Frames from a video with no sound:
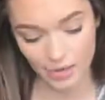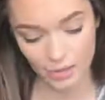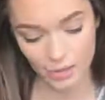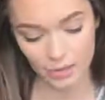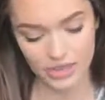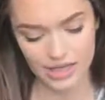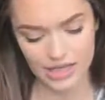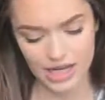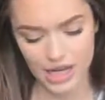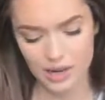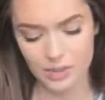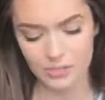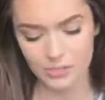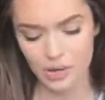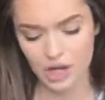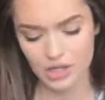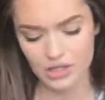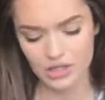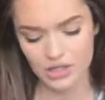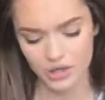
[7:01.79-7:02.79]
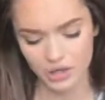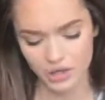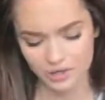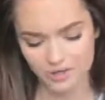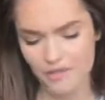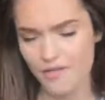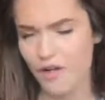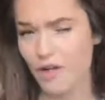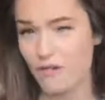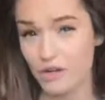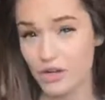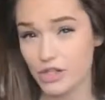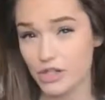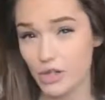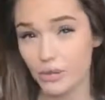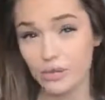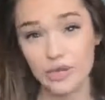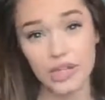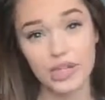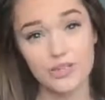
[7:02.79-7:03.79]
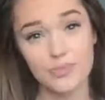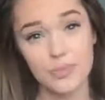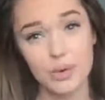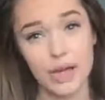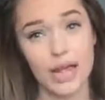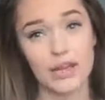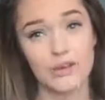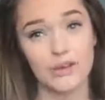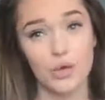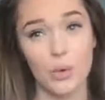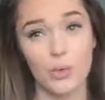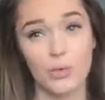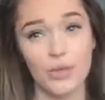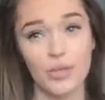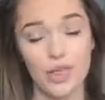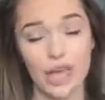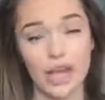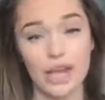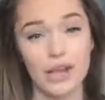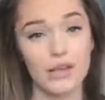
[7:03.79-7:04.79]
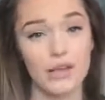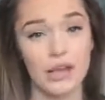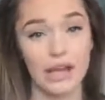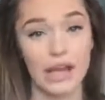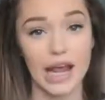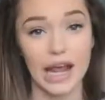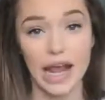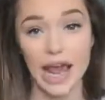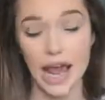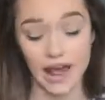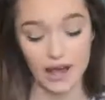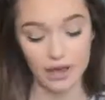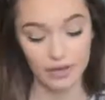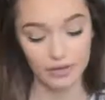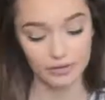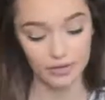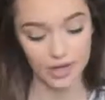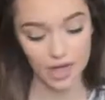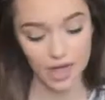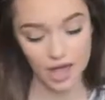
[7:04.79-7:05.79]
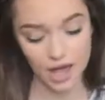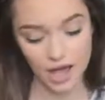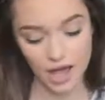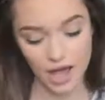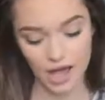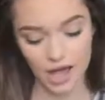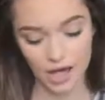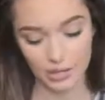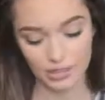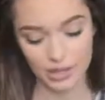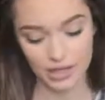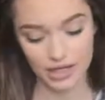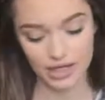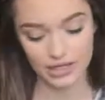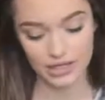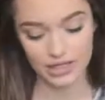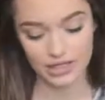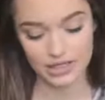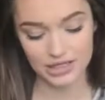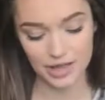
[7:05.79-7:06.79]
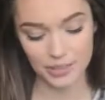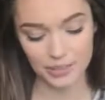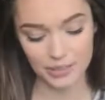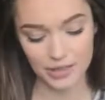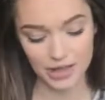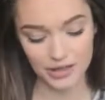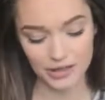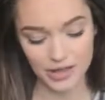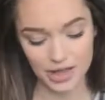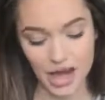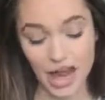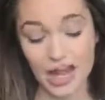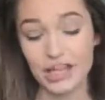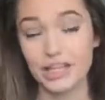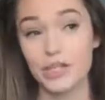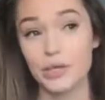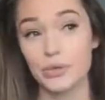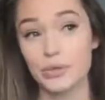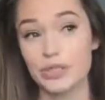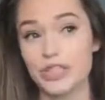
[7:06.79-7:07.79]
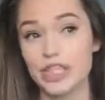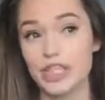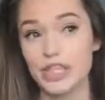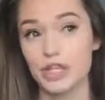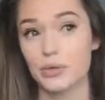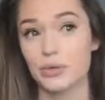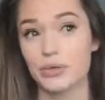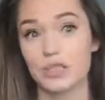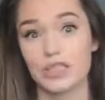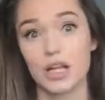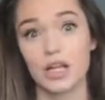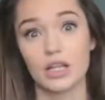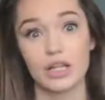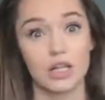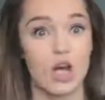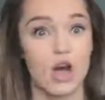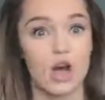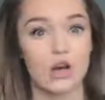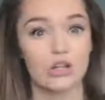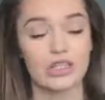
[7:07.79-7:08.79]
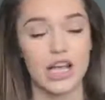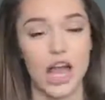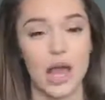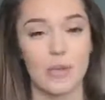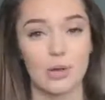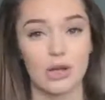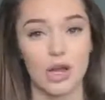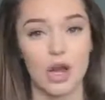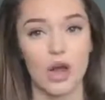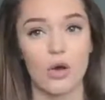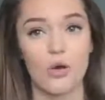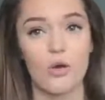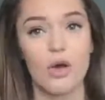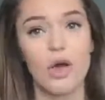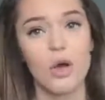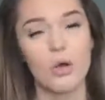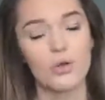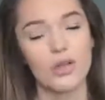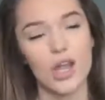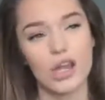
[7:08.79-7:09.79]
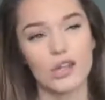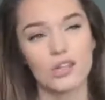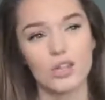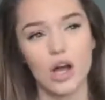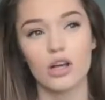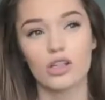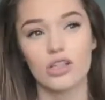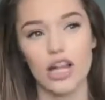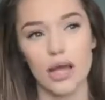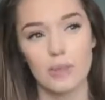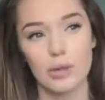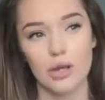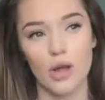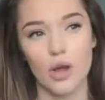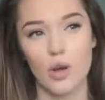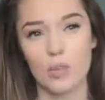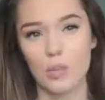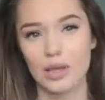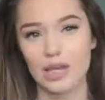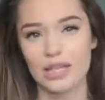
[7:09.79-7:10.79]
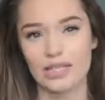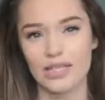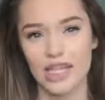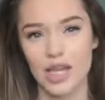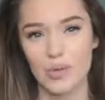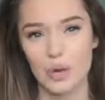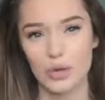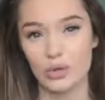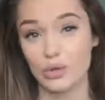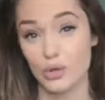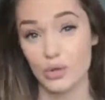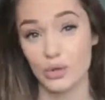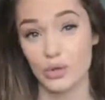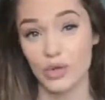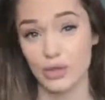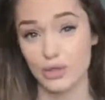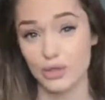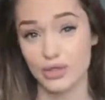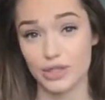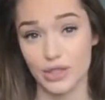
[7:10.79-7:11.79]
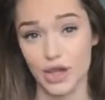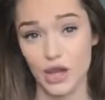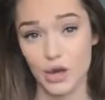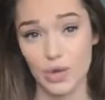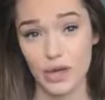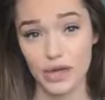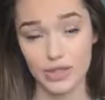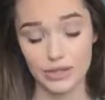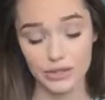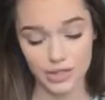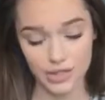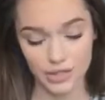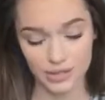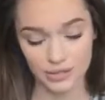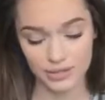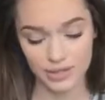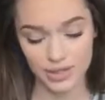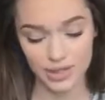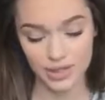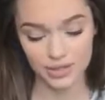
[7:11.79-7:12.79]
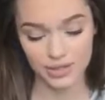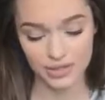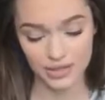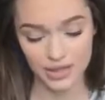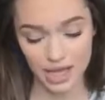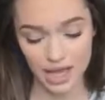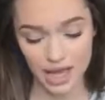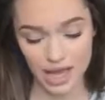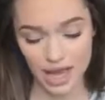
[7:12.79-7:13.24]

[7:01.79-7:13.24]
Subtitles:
once again, I'm not sure if I've ever shown this, but I don't think that I have, because it's something that I used to use a long time ago. Not a long time ago, I'm going to say about 2 years ago I used to use this,